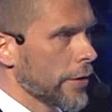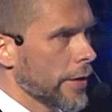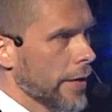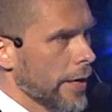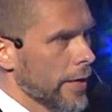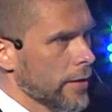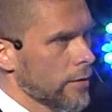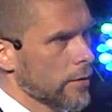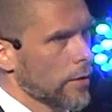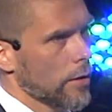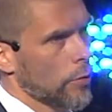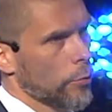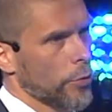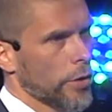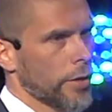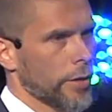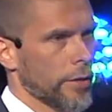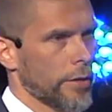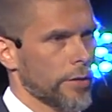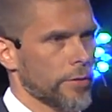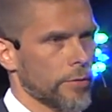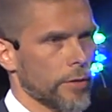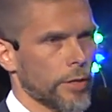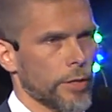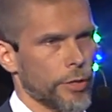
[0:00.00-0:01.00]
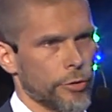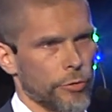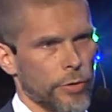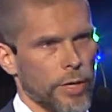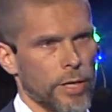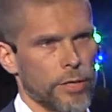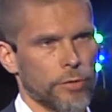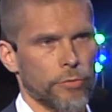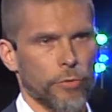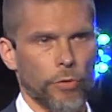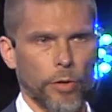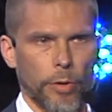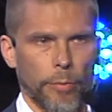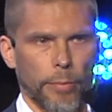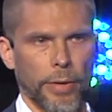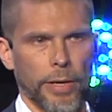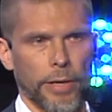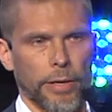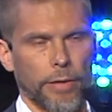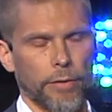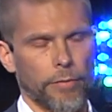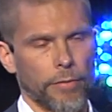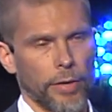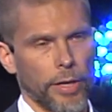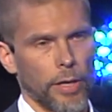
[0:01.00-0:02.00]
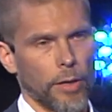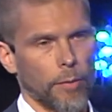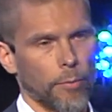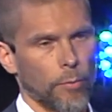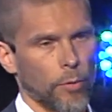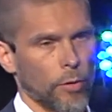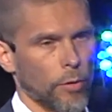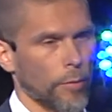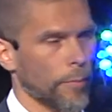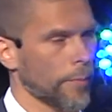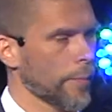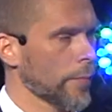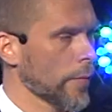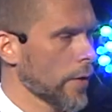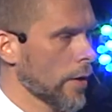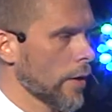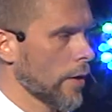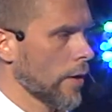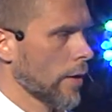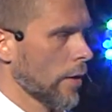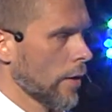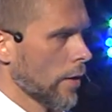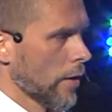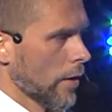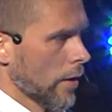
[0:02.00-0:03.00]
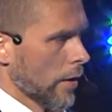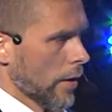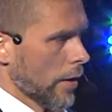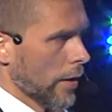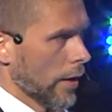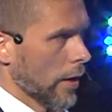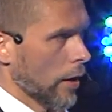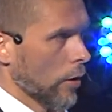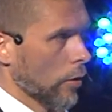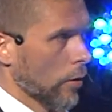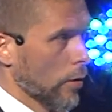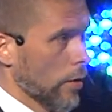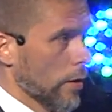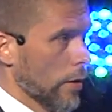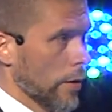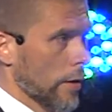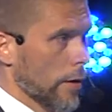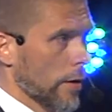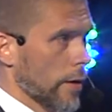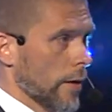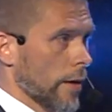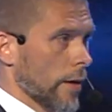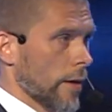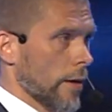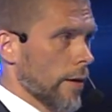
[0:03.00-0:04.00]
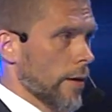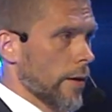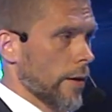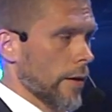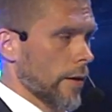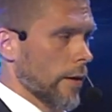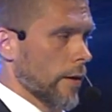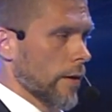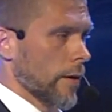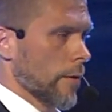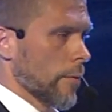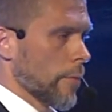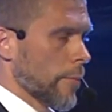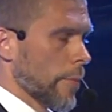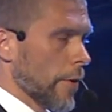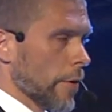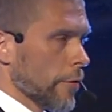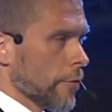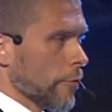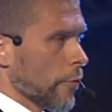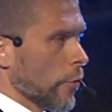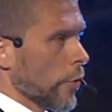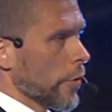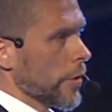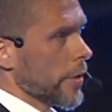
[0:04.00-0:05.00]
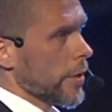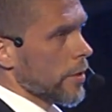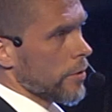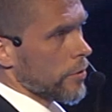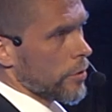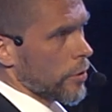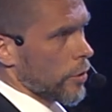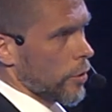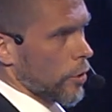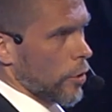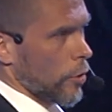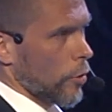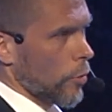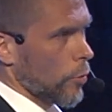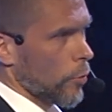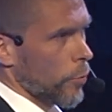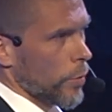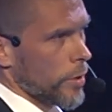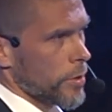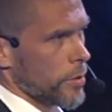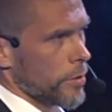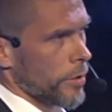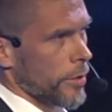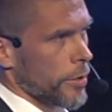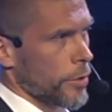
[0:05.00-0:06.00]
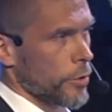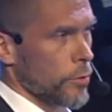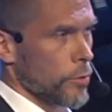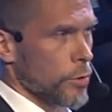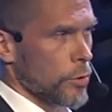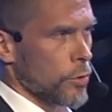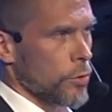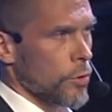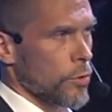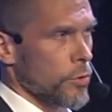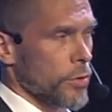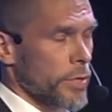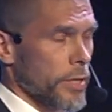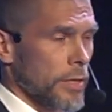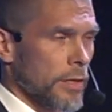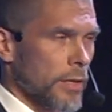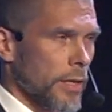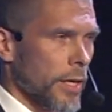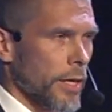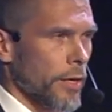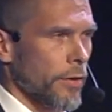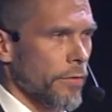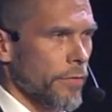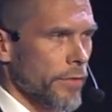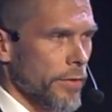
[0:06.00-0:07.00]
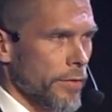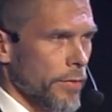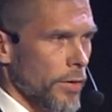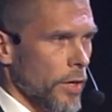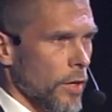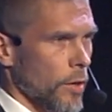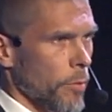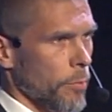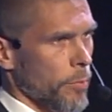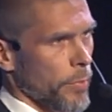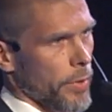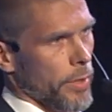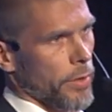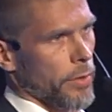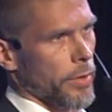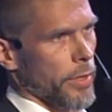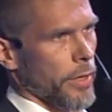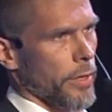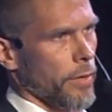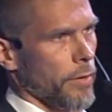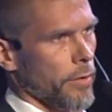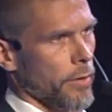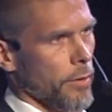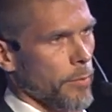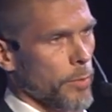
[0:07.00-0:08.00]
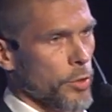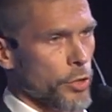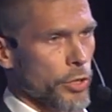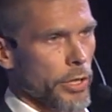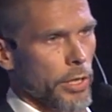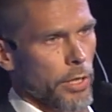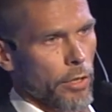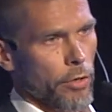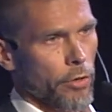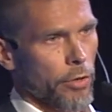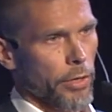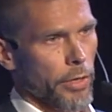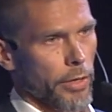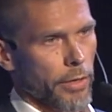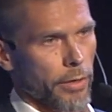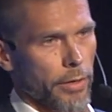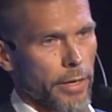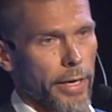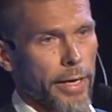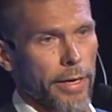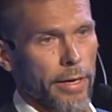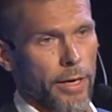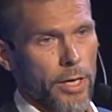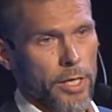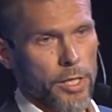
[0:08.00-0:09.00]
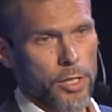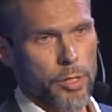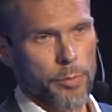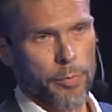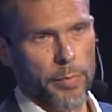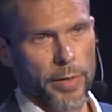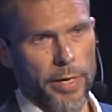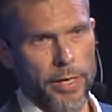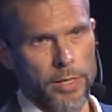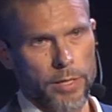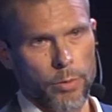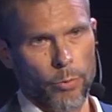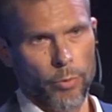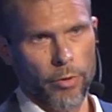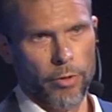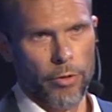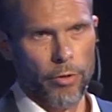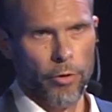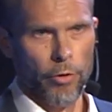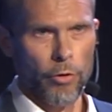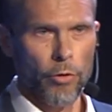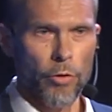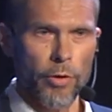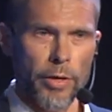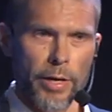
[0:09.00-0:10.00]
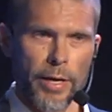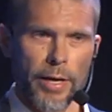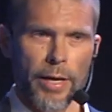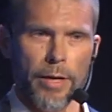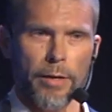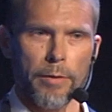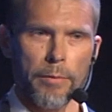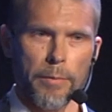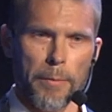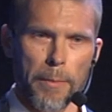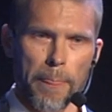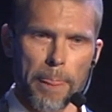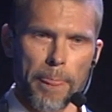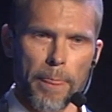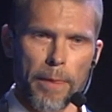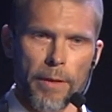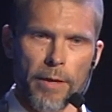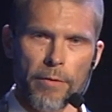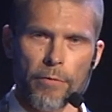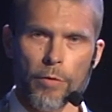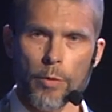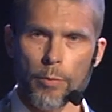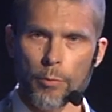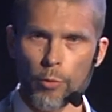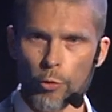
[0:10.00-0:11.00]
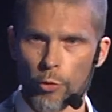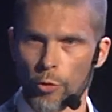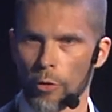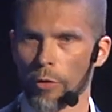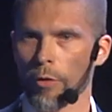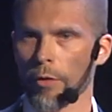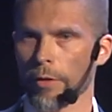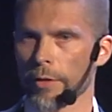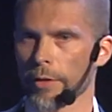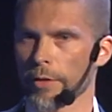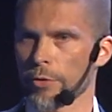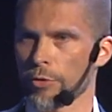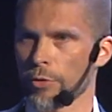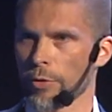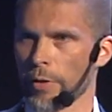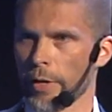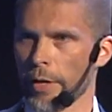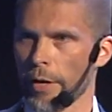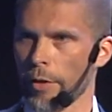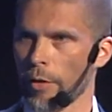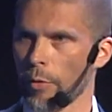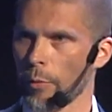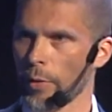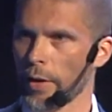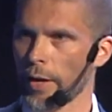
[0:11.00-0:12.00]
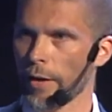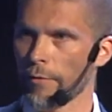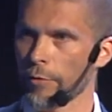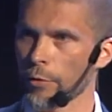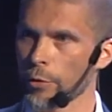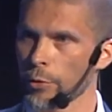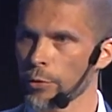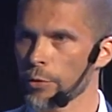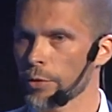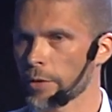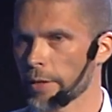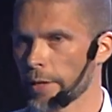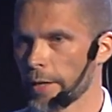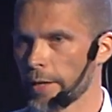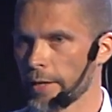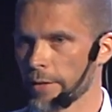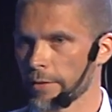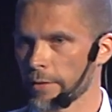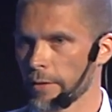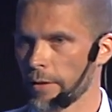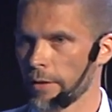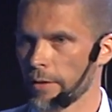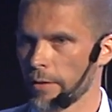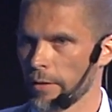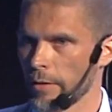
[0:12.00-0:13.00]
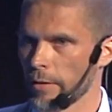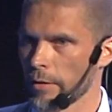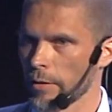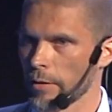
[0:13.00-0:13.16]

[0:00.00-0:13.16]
data, we can easily transfer and make it available. Now, about 4 years ago, we started to also see a lot of development in the machine learning AI space, and we thought, okay, if you put all these together, we have good data,